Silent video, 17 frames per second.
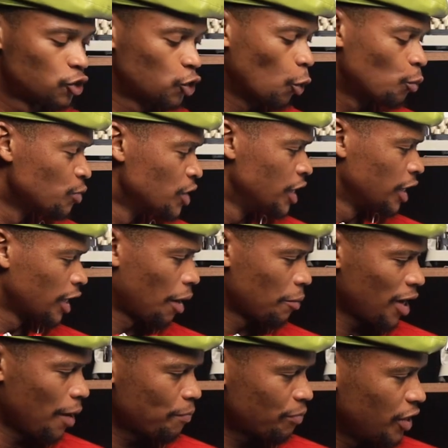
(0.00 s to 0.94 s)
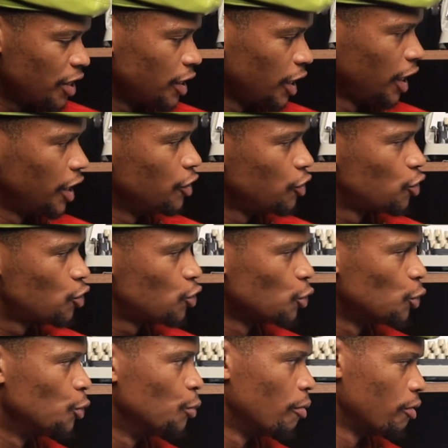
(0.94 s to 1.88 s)
So coming up then
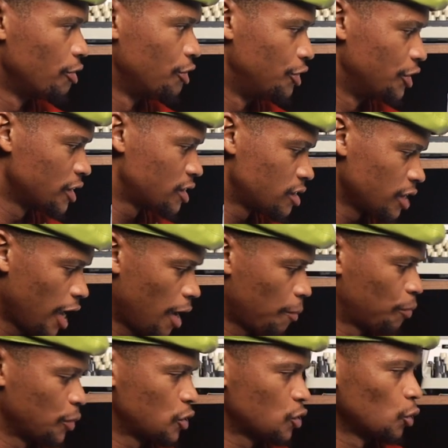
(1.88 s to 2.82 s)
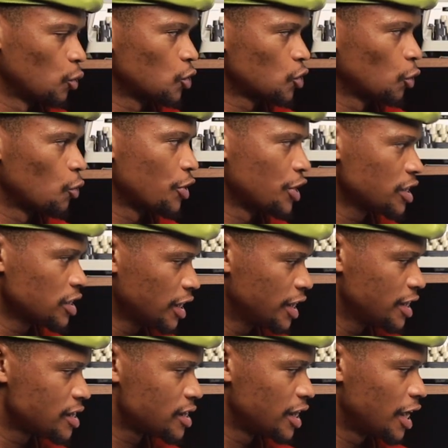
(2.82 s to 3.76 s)
into this episode. So this
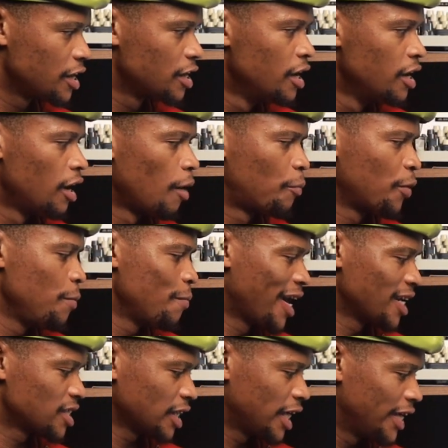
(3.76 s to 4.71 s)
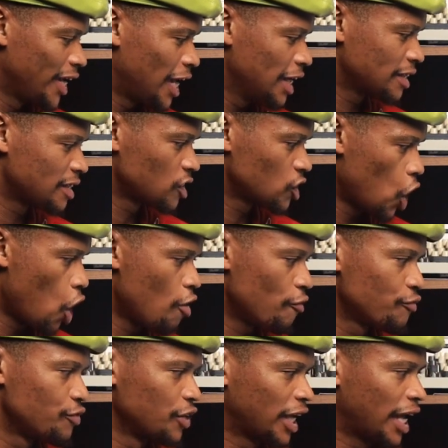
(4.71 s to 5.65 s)
is then a pre-match analysis
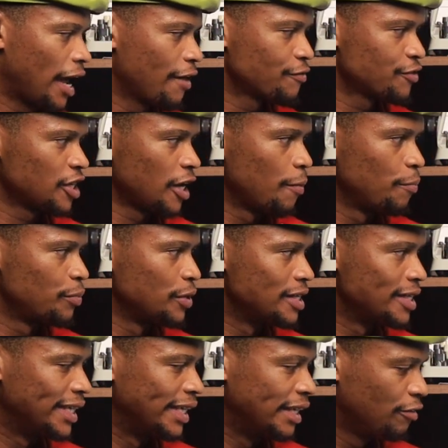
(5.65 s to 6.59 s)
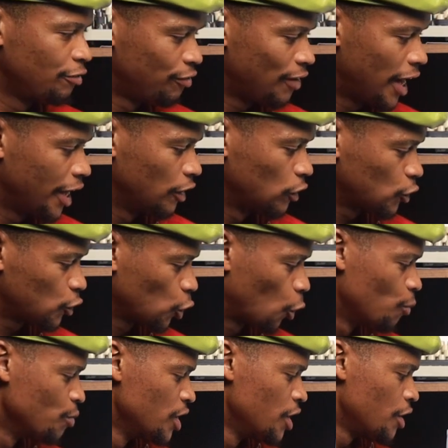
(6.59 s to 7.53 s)
of the CAF Champions League final.
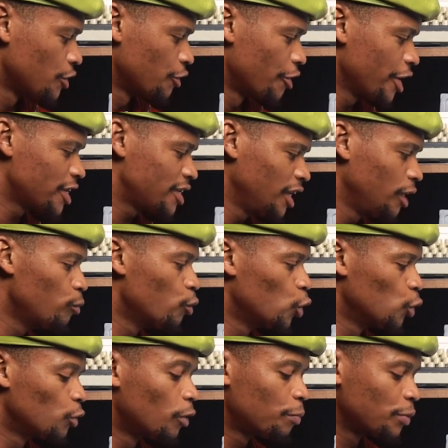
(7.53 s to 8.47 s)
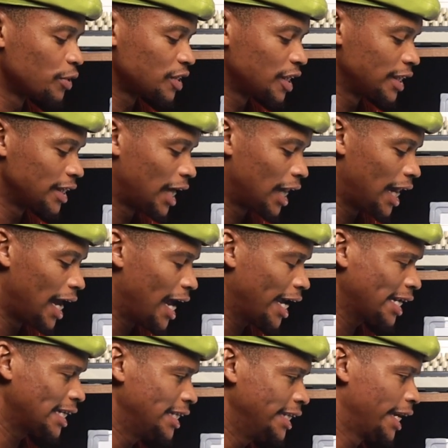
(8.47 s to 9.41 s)
So the red team will represent
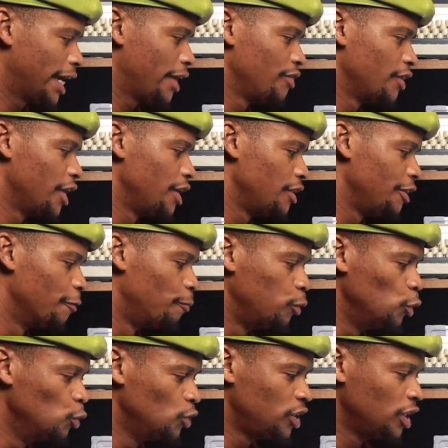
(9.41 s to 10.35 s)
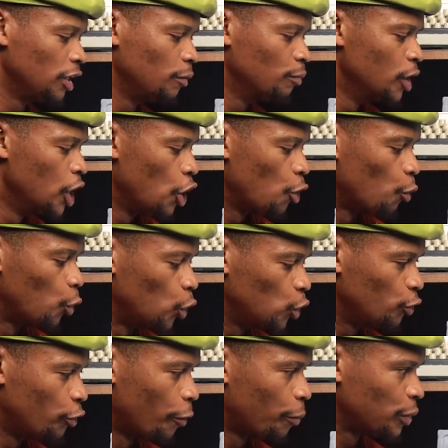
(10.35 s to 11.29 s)
Ahly and then the blue team
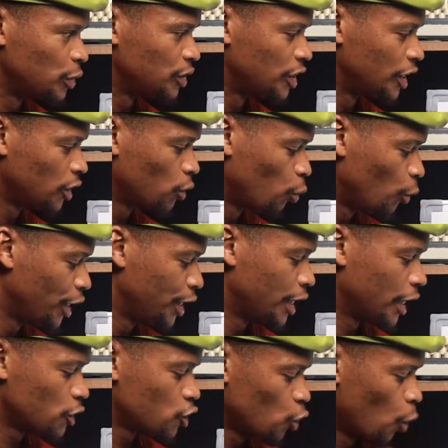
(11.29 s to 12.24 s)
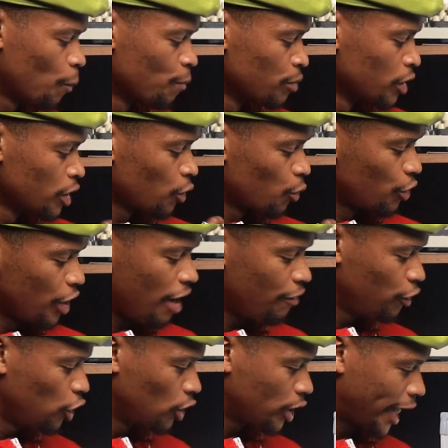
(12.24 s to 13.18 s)
will represent Wydad. So when you
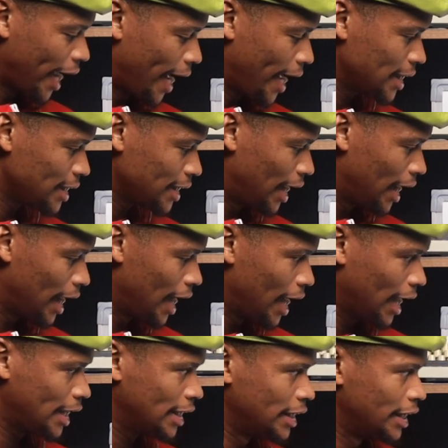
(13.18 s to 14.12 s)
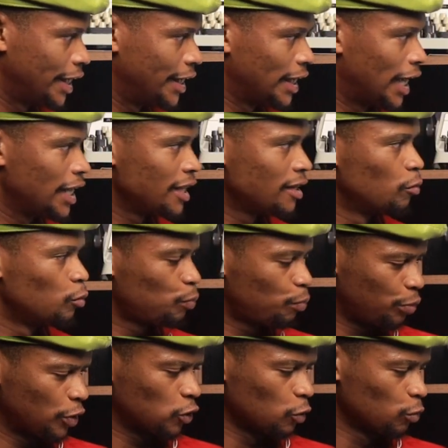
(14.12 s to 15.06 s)
have a look at Ahly then under
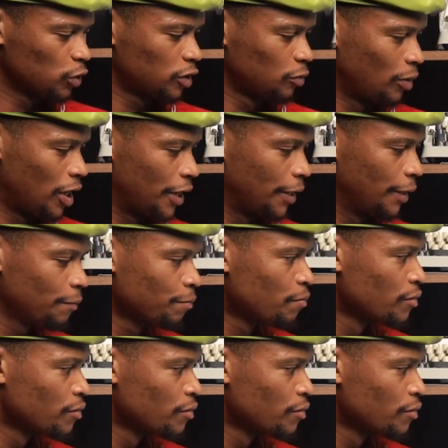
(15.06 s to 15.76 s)
PITSO MOSIMANE,